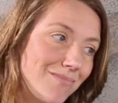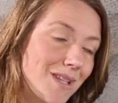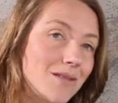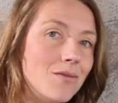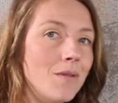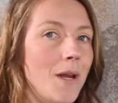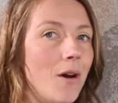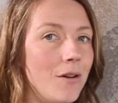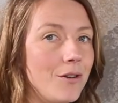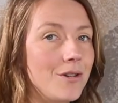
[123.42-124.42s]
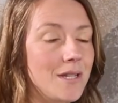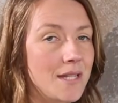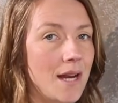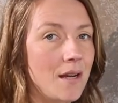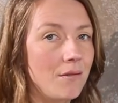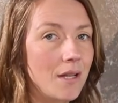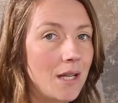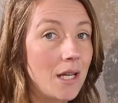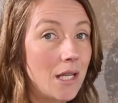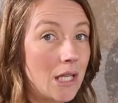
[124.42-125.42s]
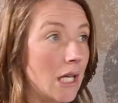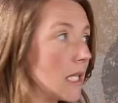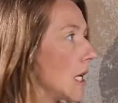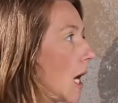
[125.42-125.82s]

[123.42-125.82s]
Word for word: it's going to be harder to design a really nice